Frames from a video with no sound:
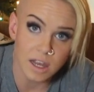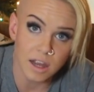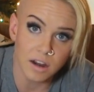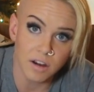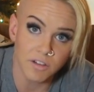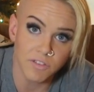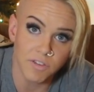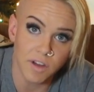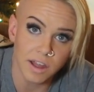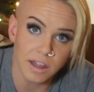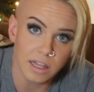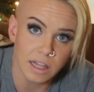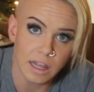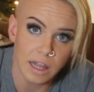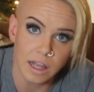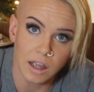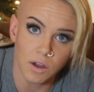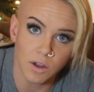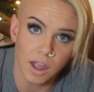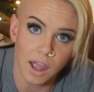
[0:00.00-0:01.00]
that are finally
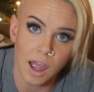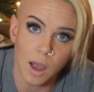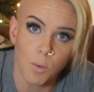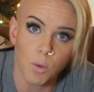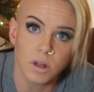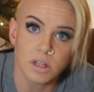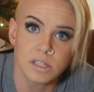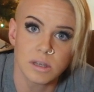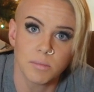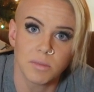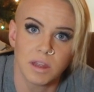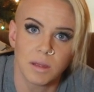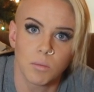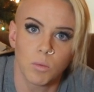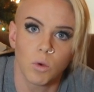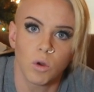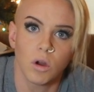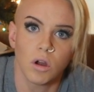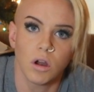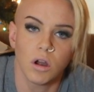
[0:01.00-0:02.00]
like, okay, I want something
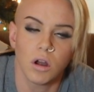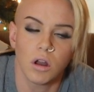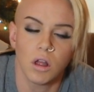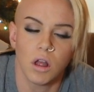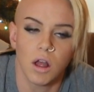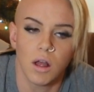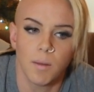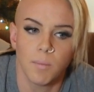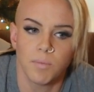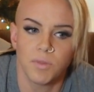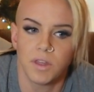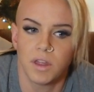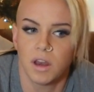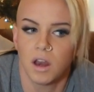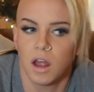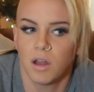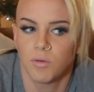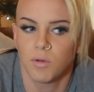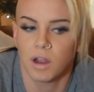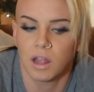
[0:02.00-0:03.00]
more, then
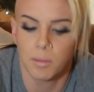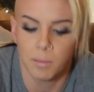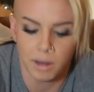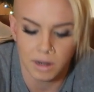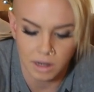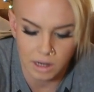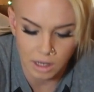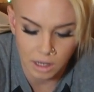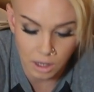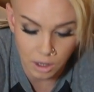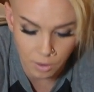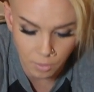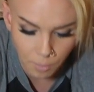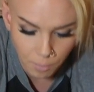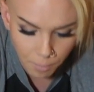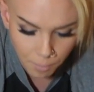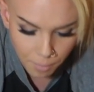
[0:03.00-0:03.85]
I recommend EQ.